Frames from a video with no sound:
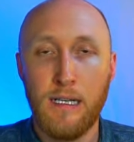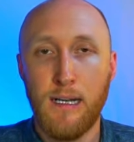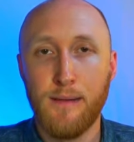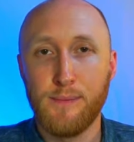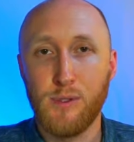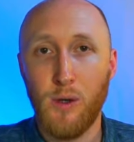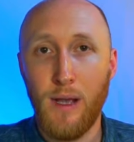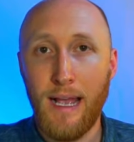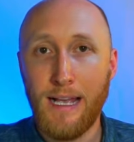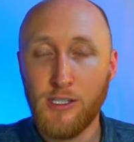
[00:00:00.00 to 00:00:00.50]

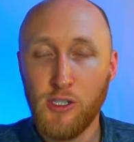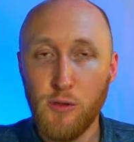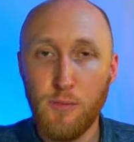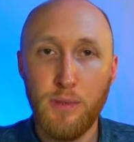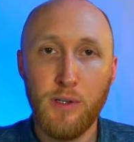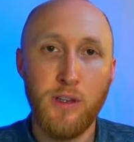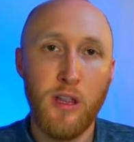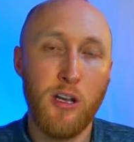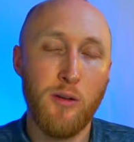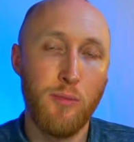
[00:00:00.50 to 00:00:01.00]
So as you
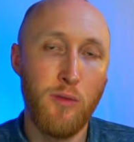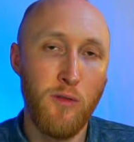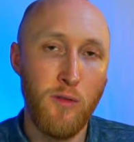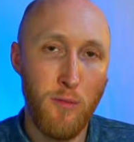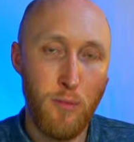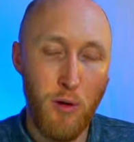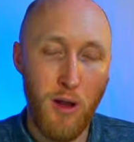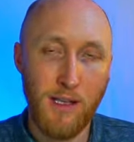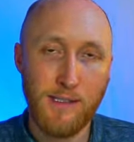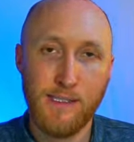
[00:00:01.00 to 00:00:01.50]
build out approval
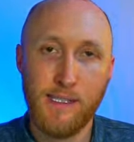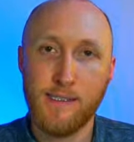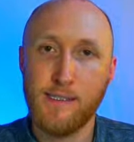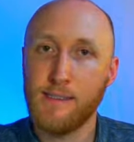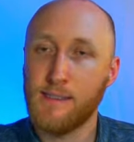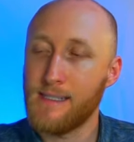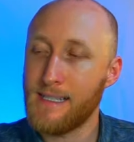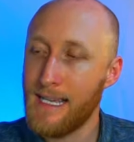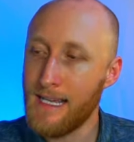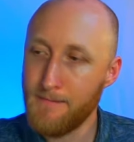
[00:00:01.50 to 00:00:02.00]

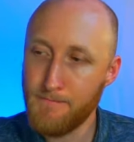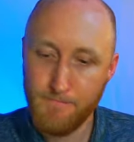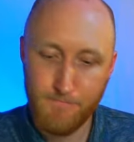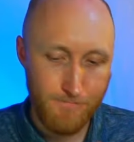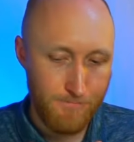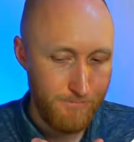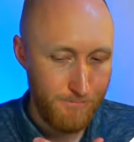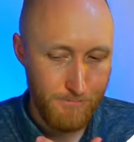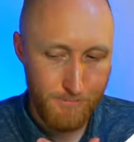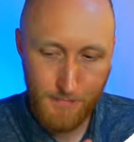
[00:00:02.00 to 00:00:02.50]
processes, again,
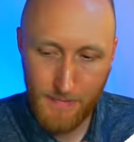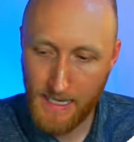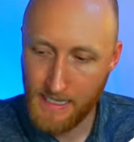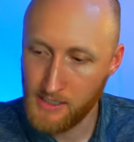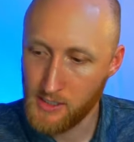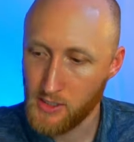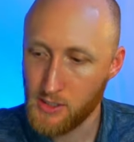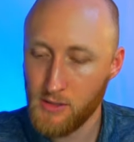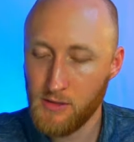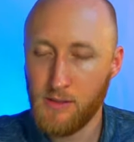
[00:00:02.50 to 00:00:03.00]
make
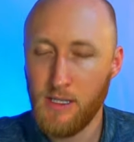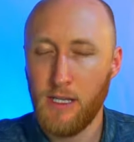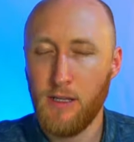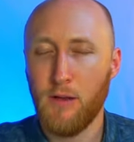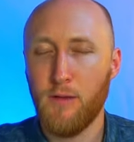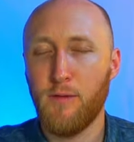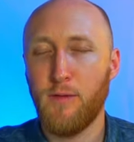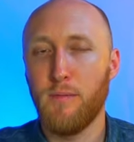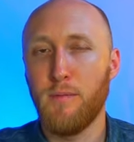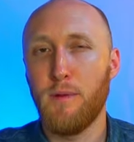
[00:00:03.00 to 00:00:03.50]
sure that you're
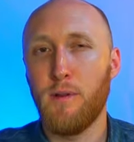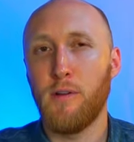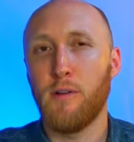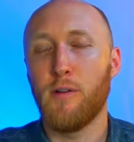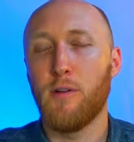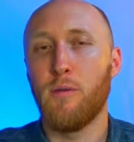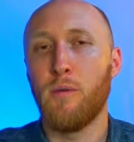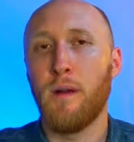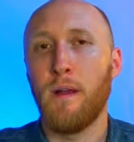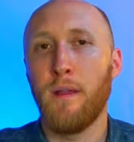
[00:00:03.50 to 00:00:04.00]

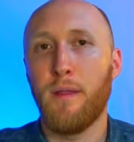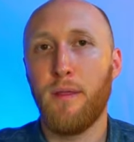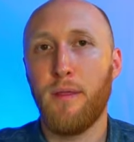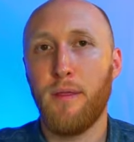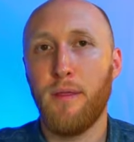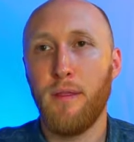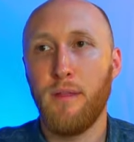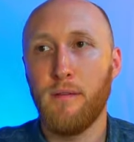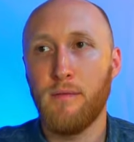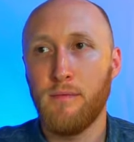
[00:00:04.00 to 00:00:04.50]
familiar
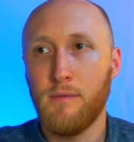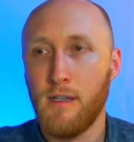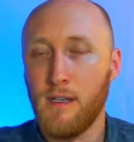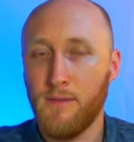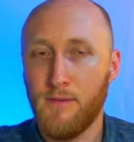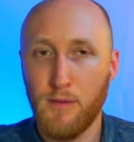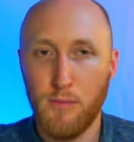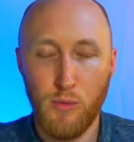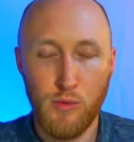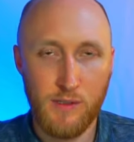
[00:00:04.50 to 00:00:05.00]
with the
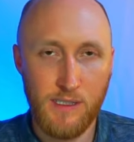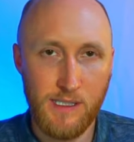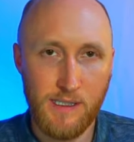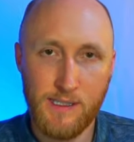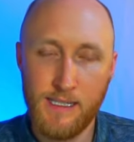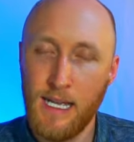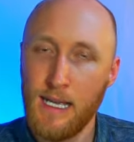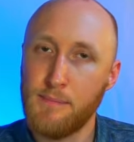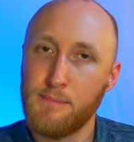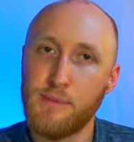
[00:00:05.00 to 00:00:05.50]
different
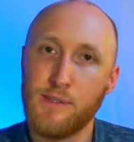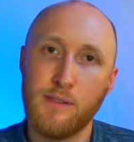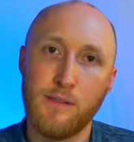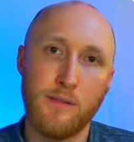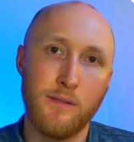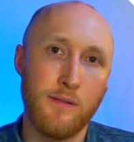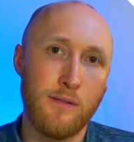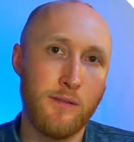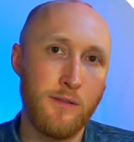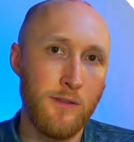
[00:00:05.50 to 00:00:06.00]

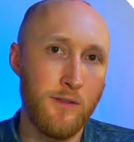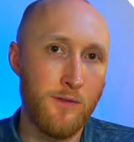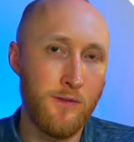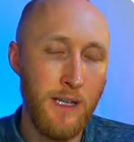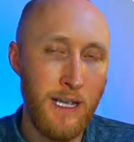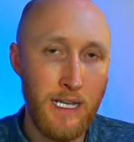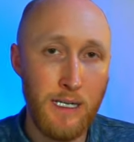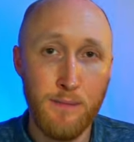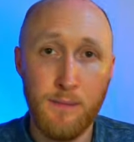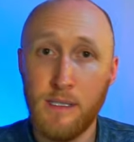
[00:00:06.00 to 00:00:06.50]
multi-steps,
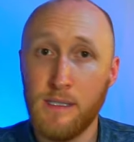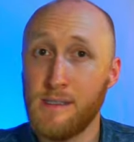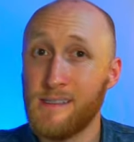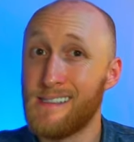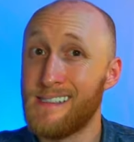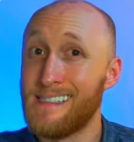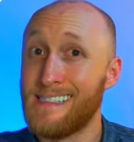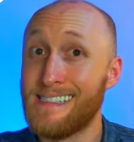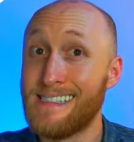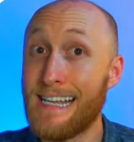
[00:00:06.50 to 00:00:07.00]
unanimous,
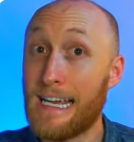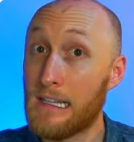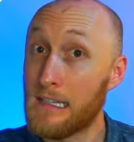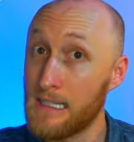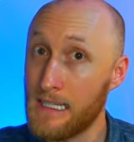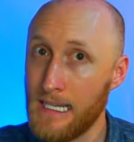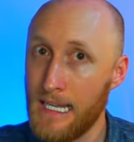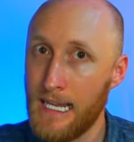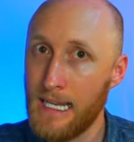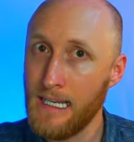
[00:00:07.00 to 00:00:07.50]

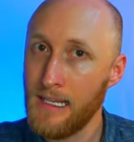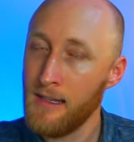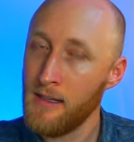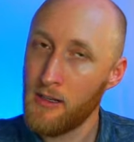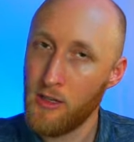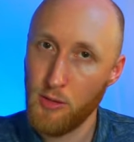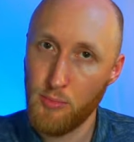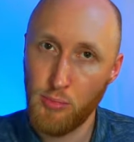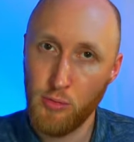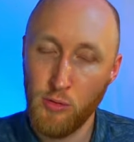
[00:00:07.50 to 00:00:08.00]
delegated
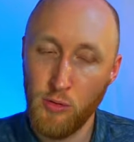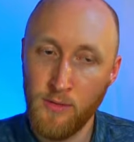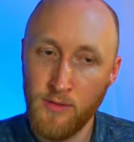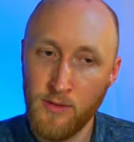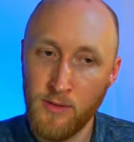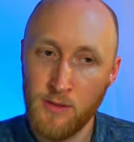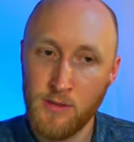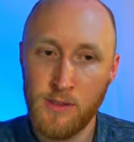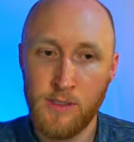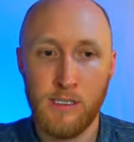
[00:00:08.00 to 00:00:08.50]

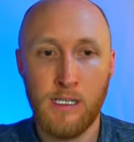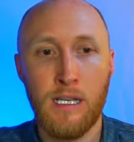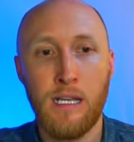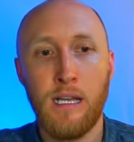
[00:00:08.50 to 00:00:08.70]
approvers.